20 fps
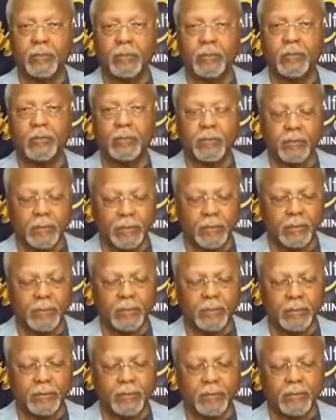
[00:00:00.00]

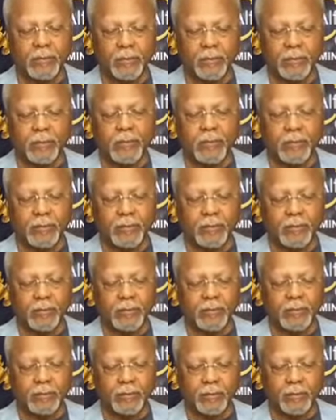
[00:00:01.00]

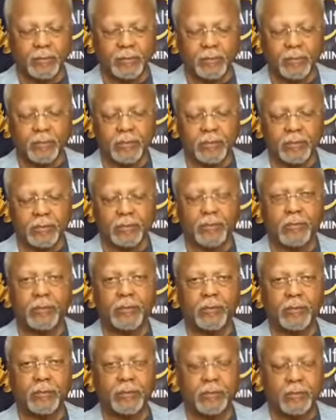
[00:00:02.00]

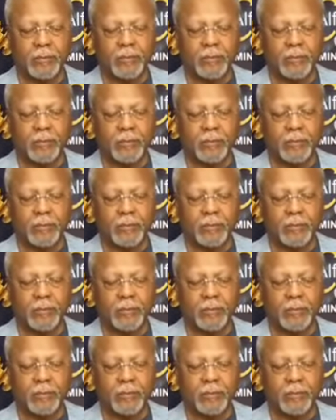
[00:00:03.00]
[no speech]